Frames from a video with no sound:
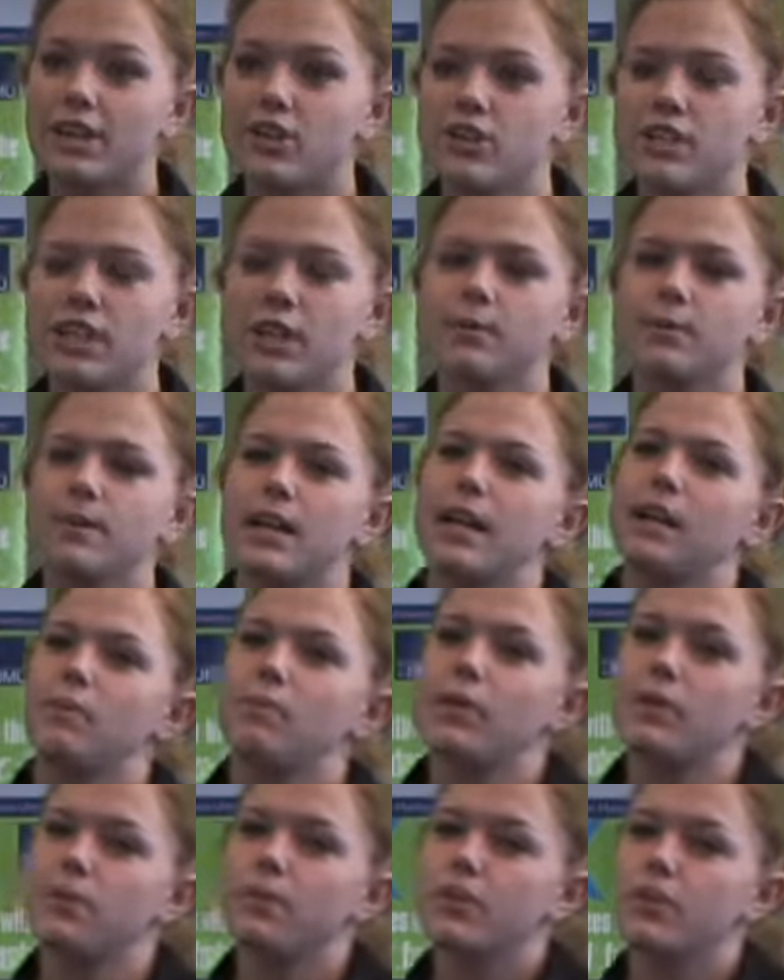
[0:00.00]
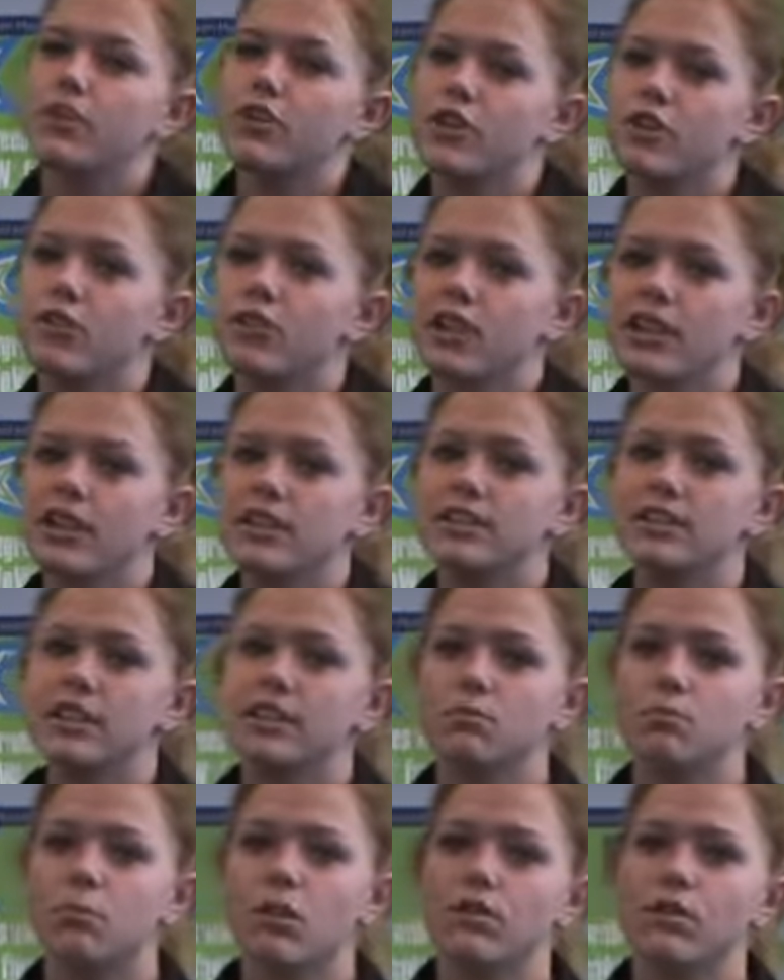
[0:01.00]
I just keep telling people in uni, I
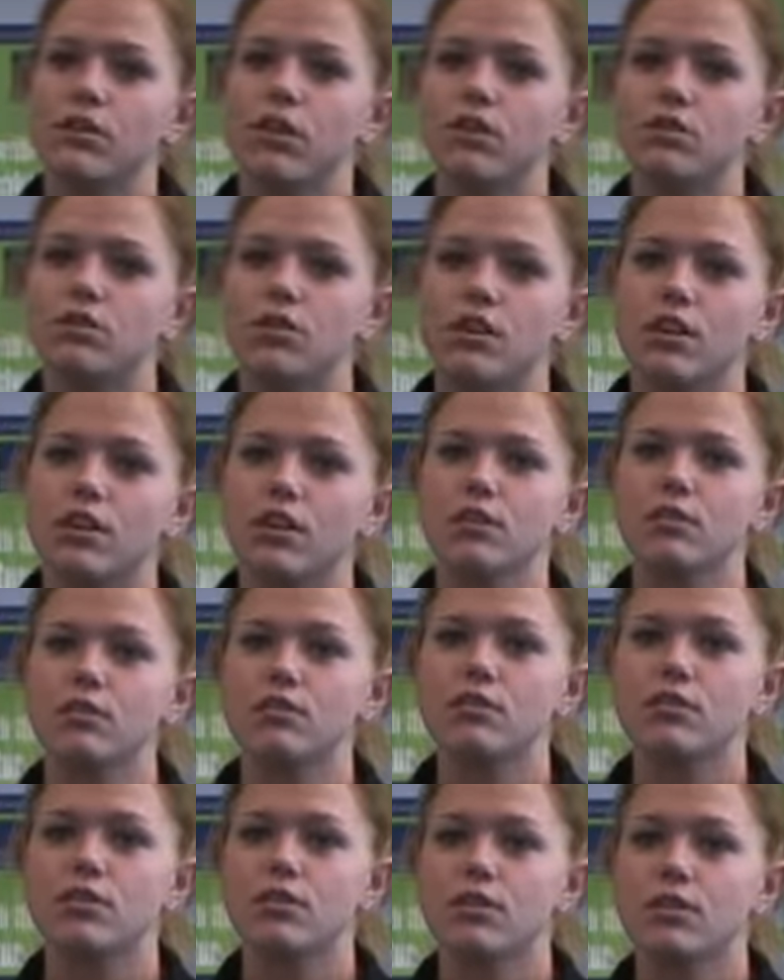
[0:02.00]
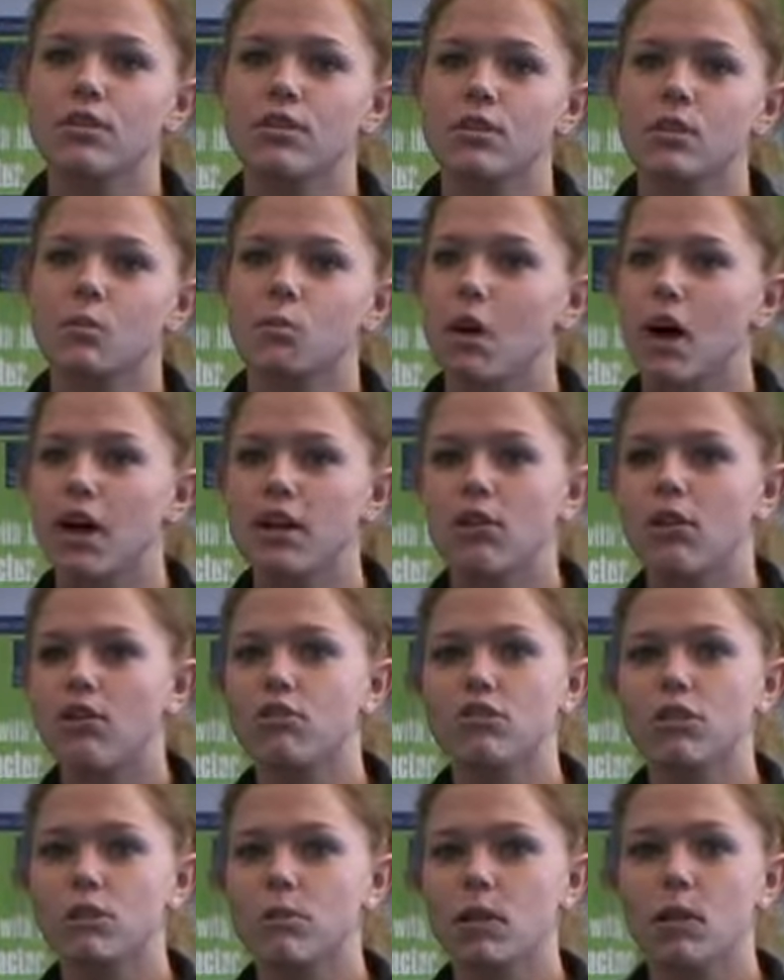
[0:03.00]
said, what have you got to lose? Why
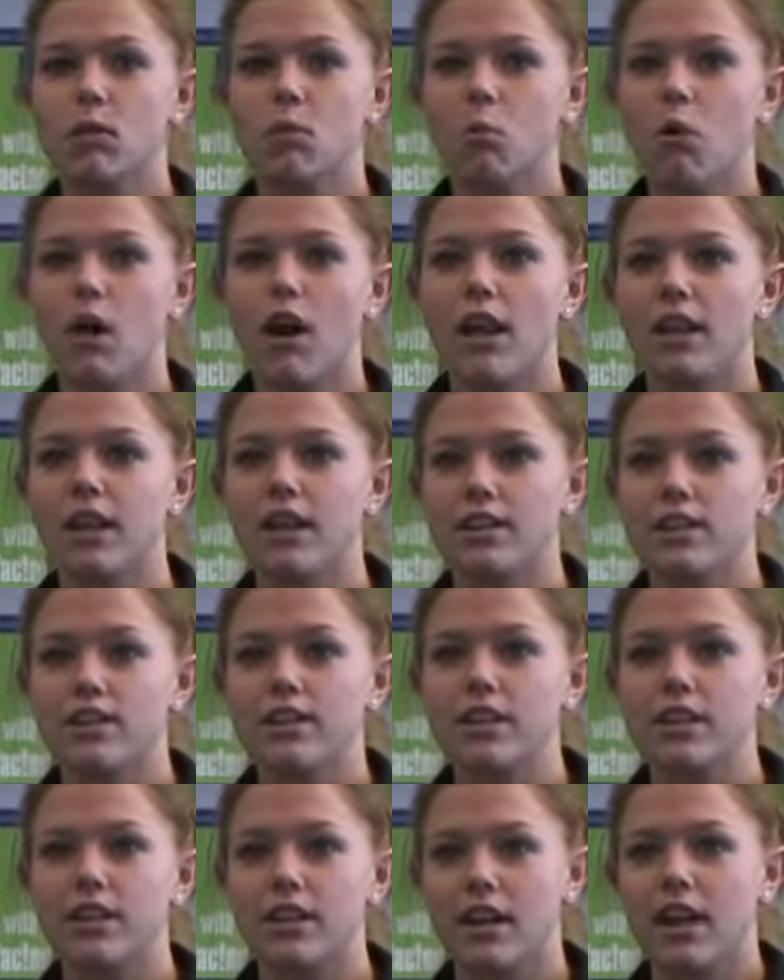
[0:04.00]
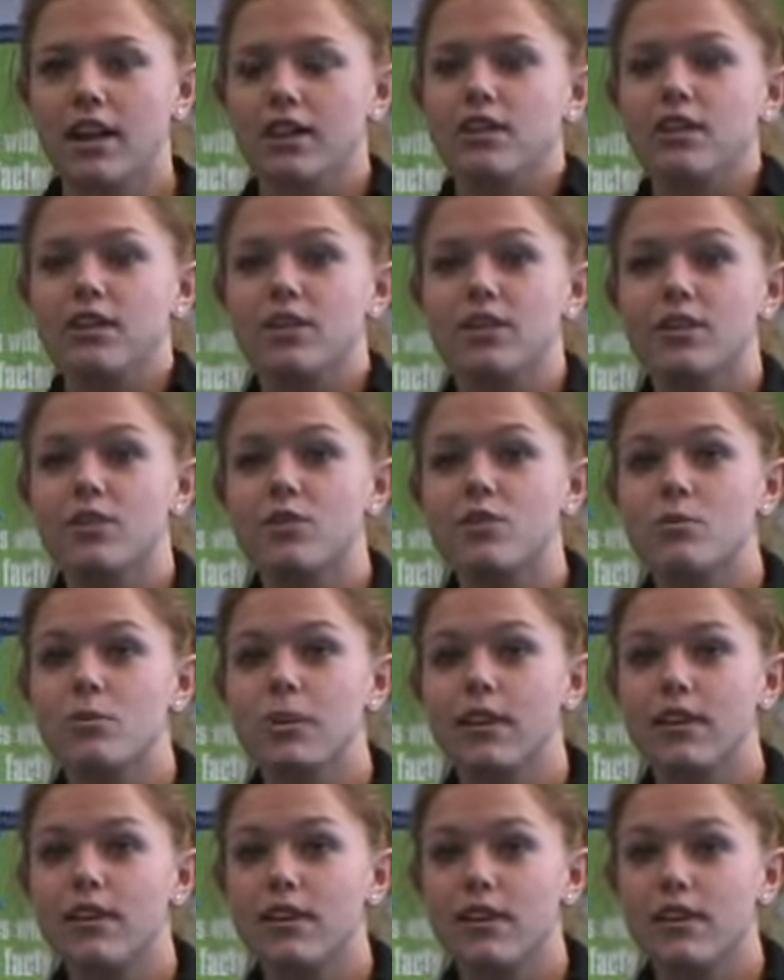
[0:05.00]
not do it? What literally can you lose from
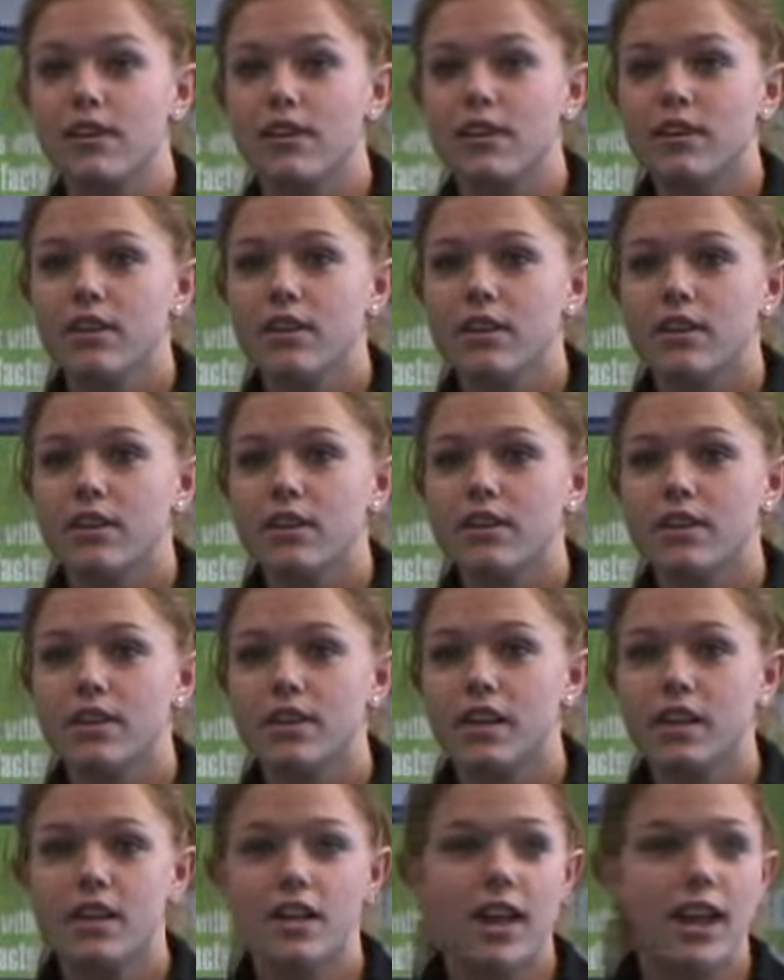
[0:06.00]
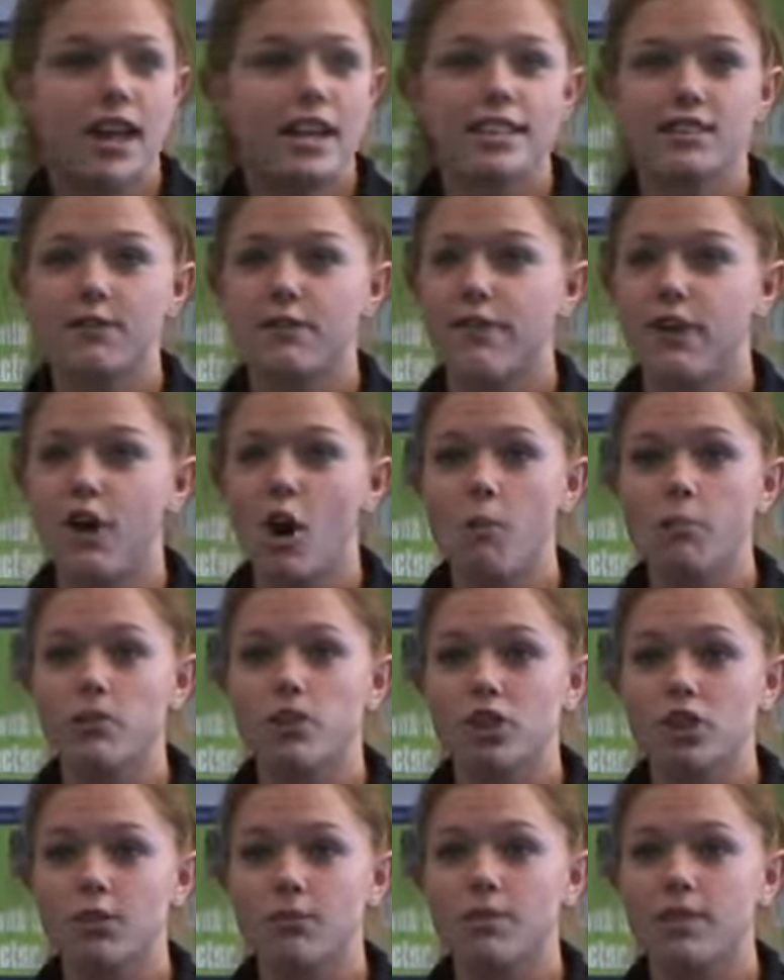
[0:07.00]
it? it's a free
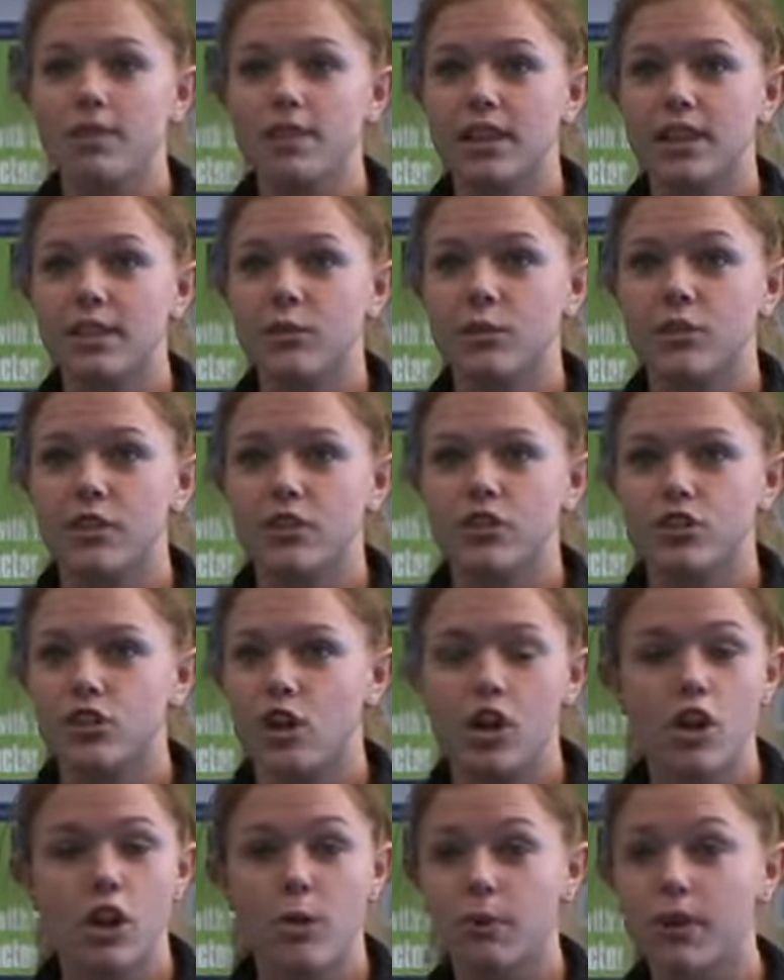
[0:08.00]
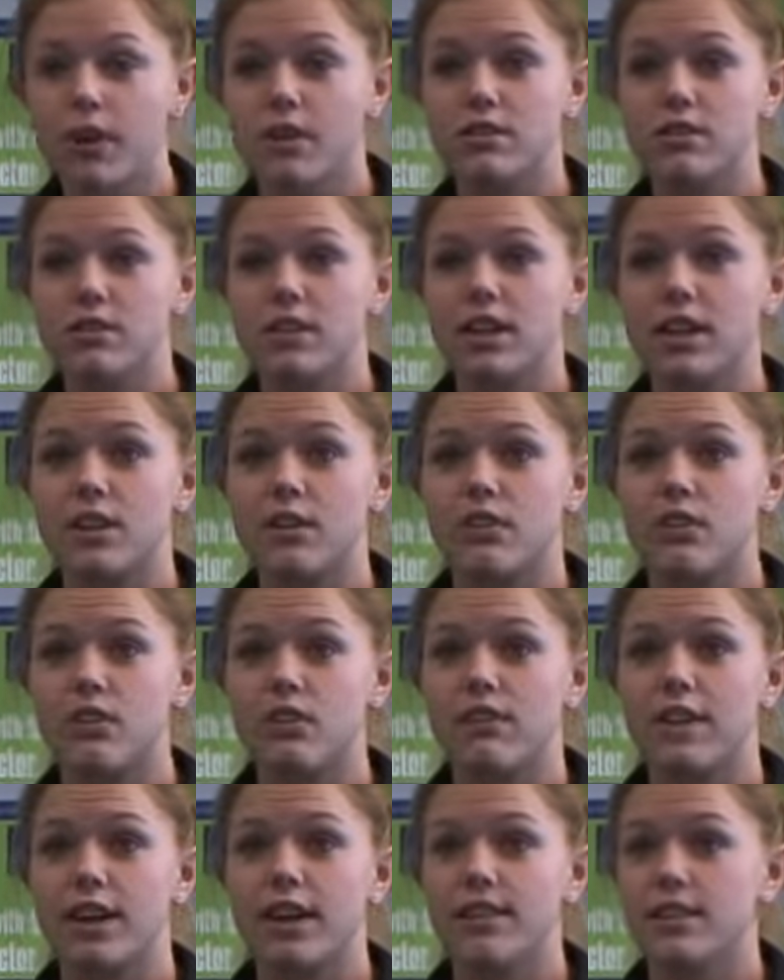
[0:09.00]
opportunity which not, no one else in any other
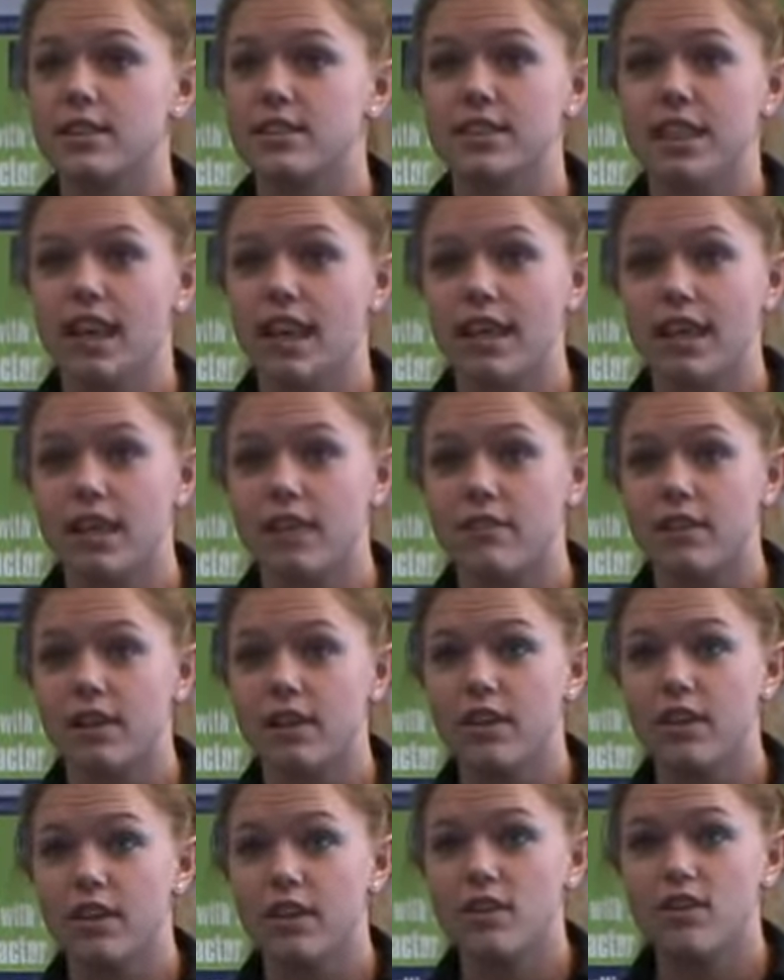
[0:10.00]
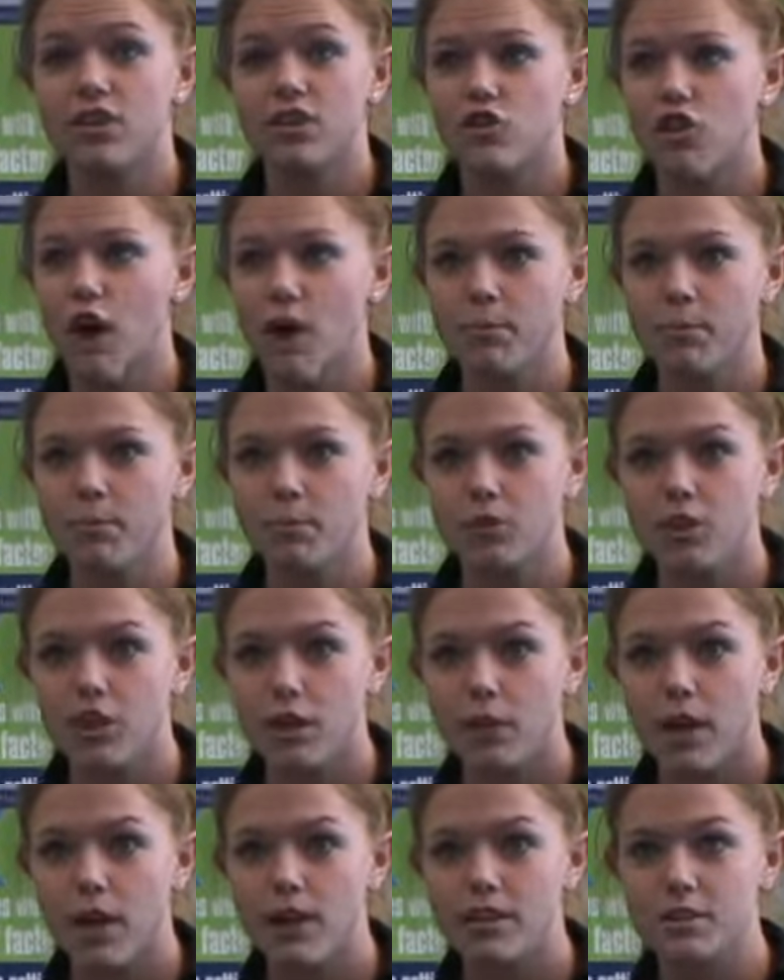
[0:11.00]
university is getting given. So grab it with
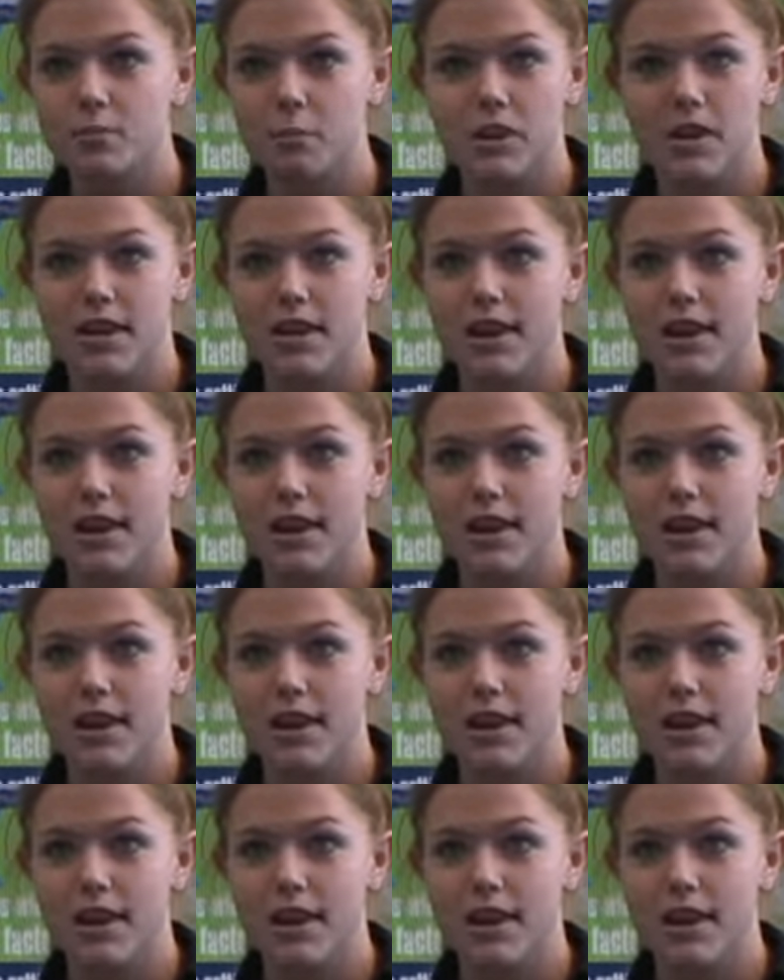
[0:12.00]
two hands while you